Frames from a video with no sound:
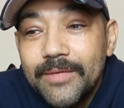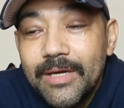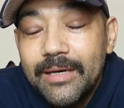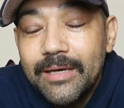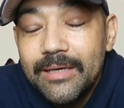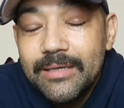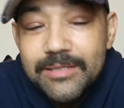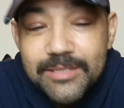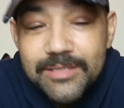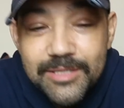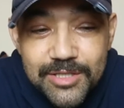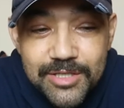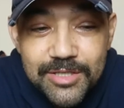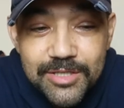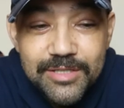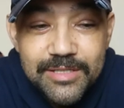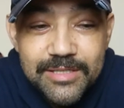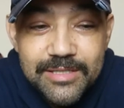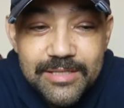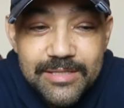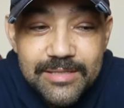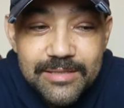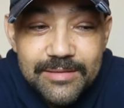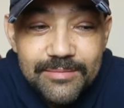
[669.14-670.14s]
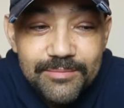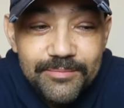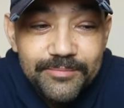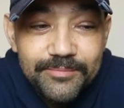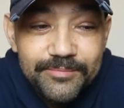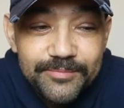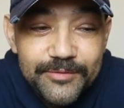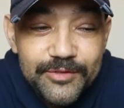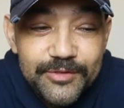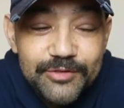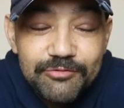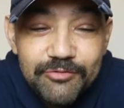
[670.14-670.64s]
It's just
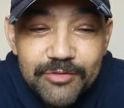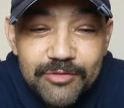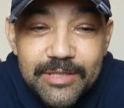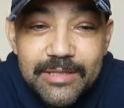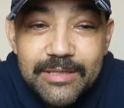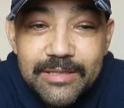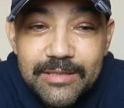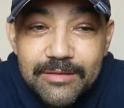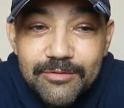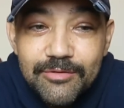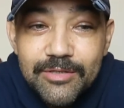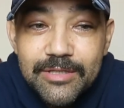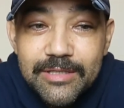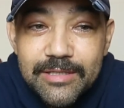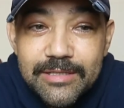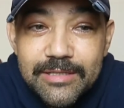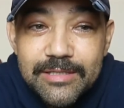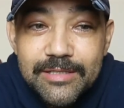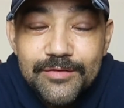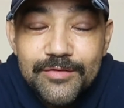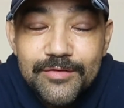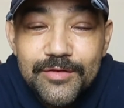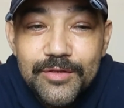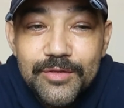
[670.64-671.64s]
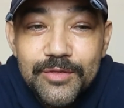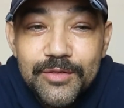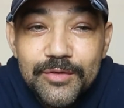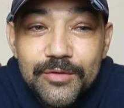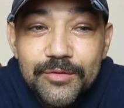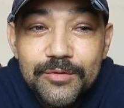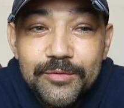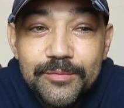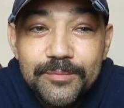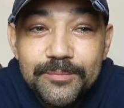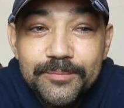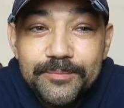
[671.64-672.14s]
it's really, really
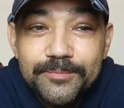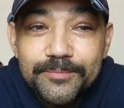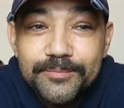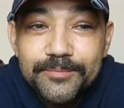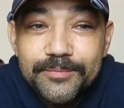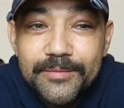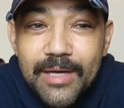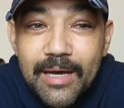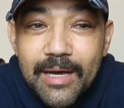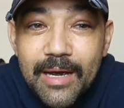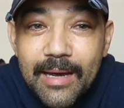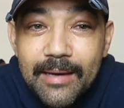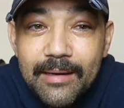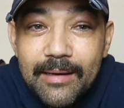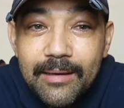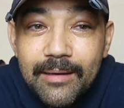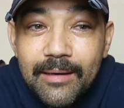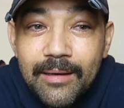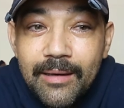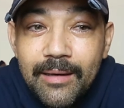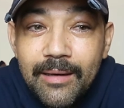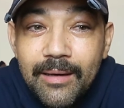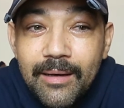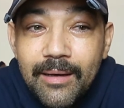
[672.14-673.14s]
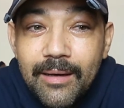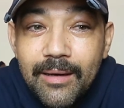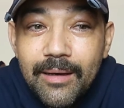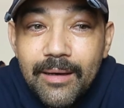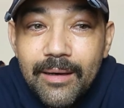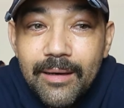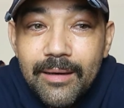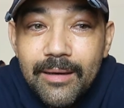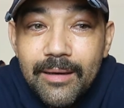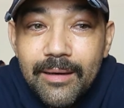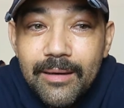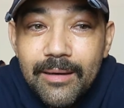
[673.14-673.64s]
difficult. And
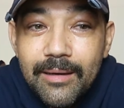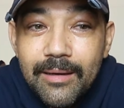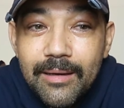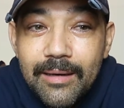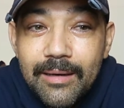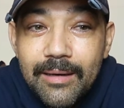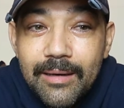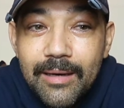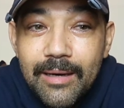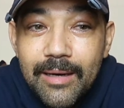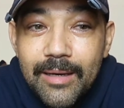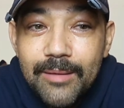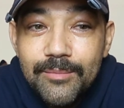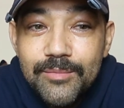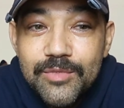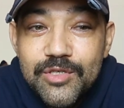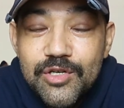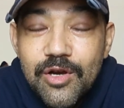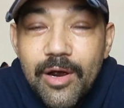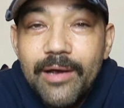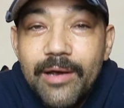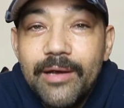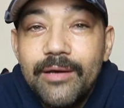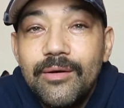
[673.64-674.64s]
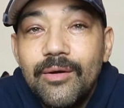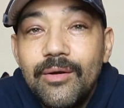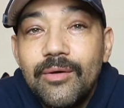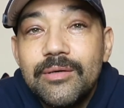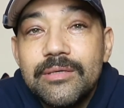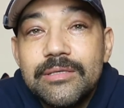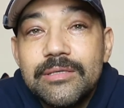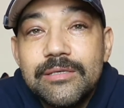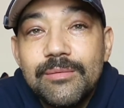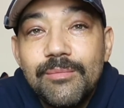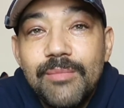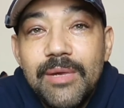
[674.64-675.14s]
I'm trying
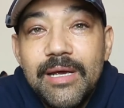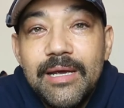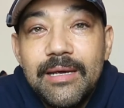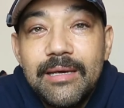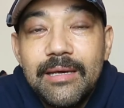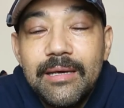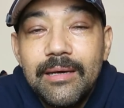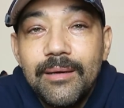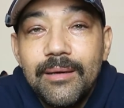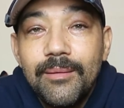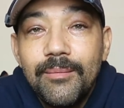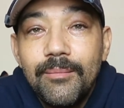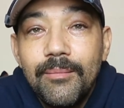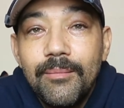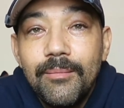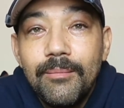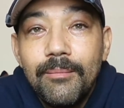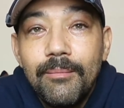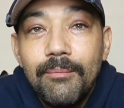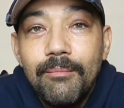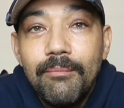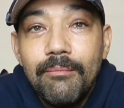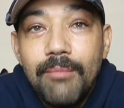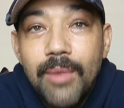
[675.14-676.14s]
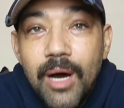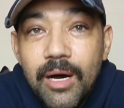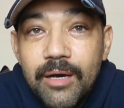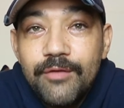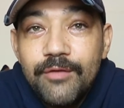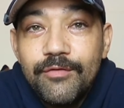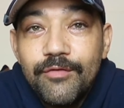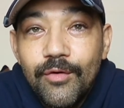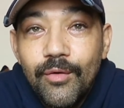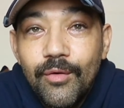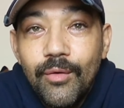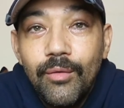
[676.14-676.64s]
not to make it my
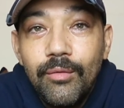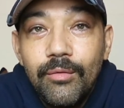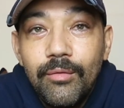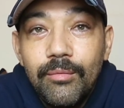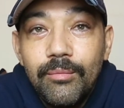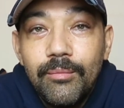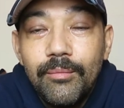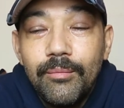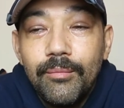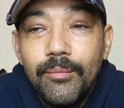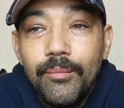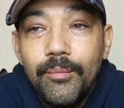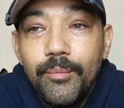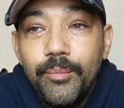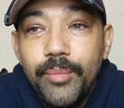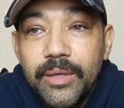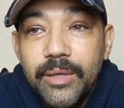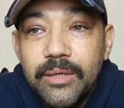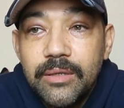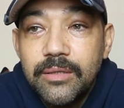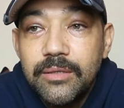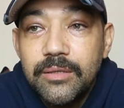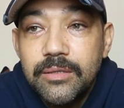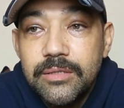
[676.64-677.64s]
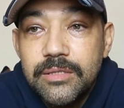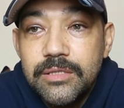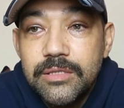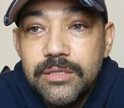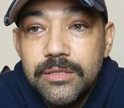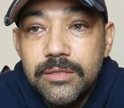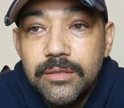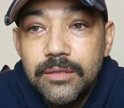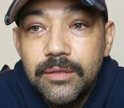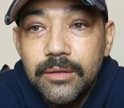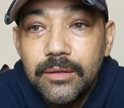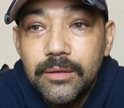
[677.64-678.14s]
fault
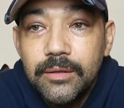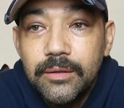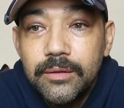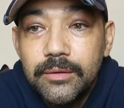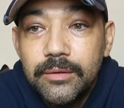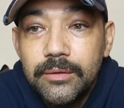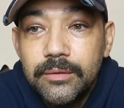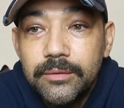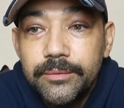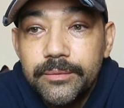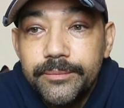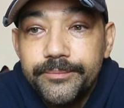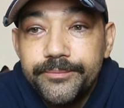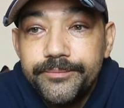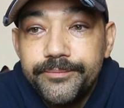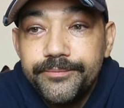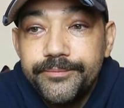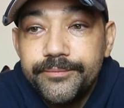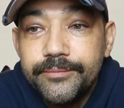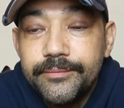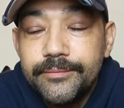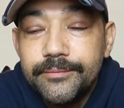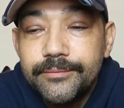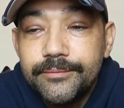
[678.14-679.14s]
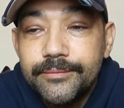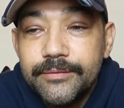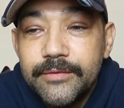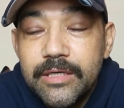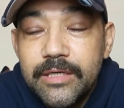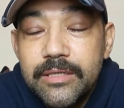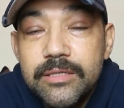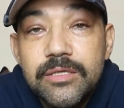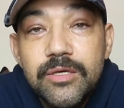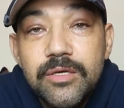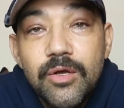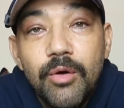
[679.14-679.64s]
because
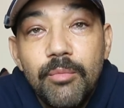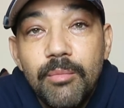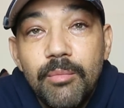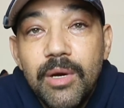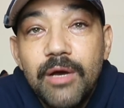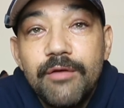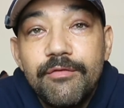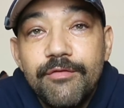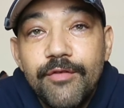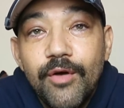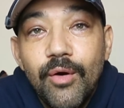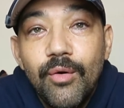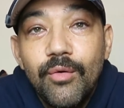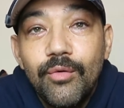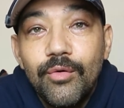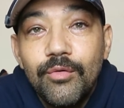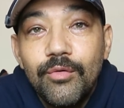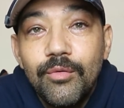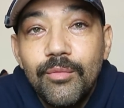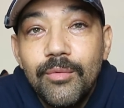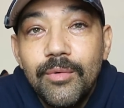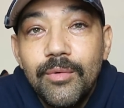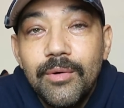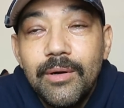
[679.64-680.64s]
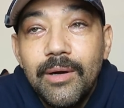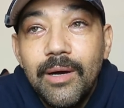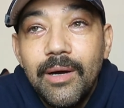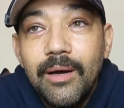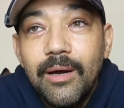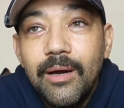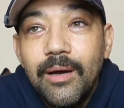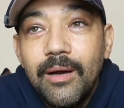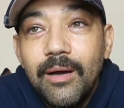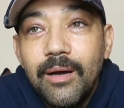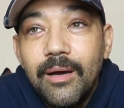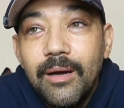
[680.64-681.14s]
it's not my fault,
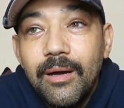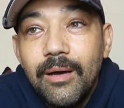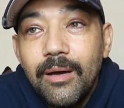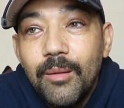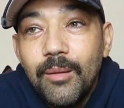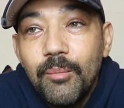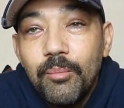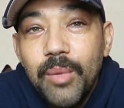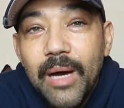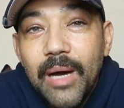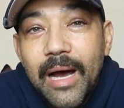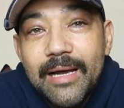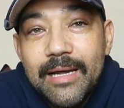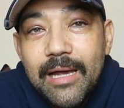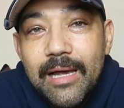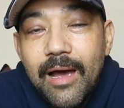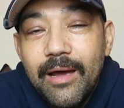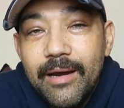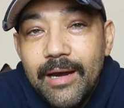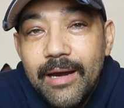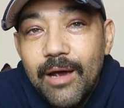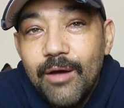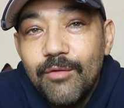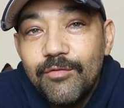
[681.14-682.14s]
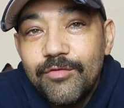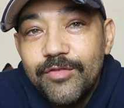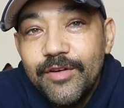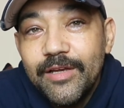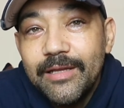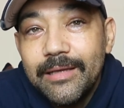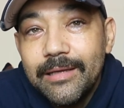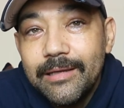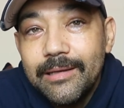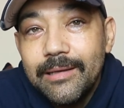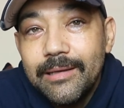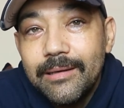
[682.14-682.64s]
but I can't help
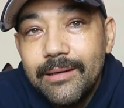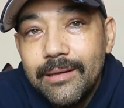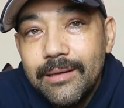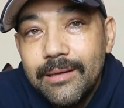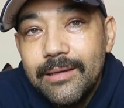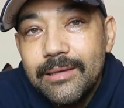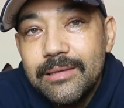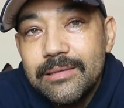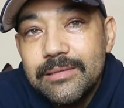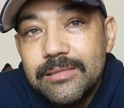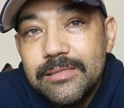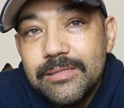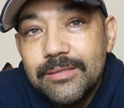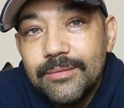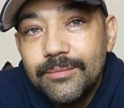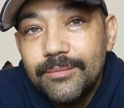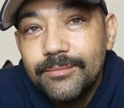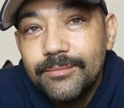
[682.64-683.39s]
feeling that it is.